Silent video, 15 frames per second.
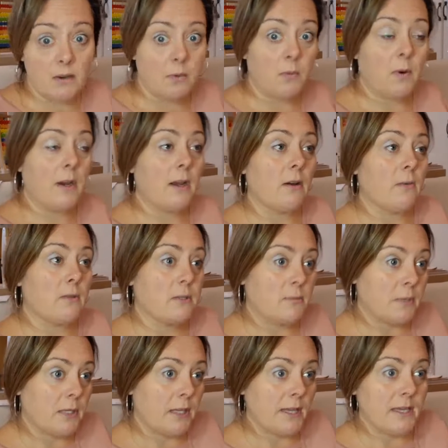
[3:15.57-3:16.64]
where it was
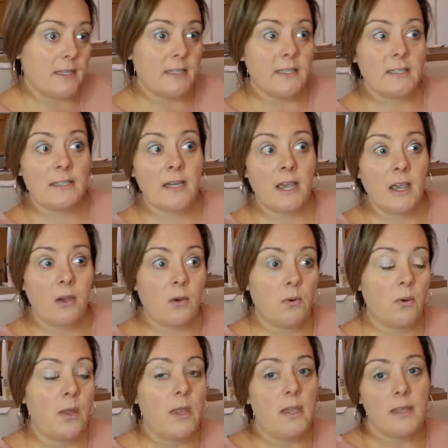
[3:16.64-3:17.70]
placed, how
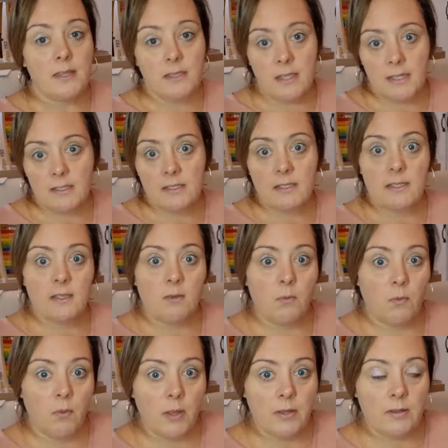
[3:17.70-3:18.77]
the tenths and the
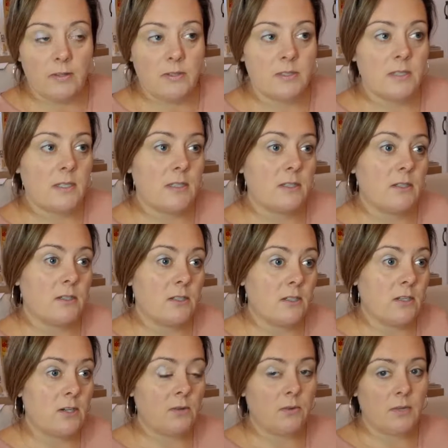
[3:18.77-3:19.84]
ones, and
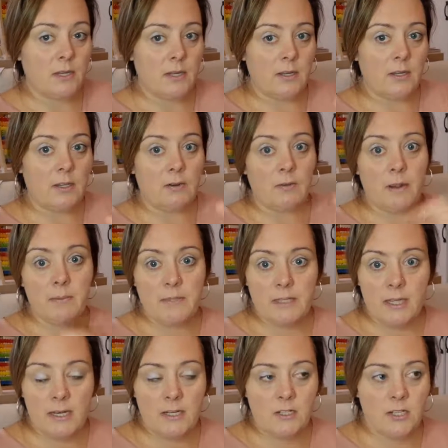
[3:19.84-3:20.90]
you know, they're right
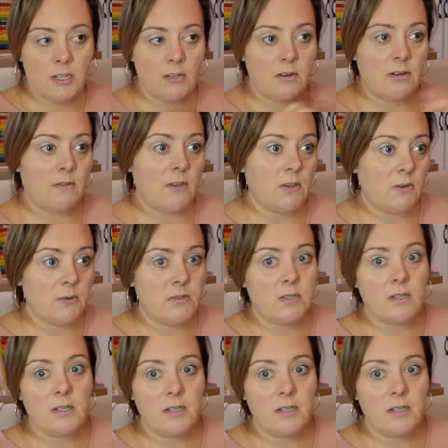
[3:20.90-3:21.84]
beside each other, even though it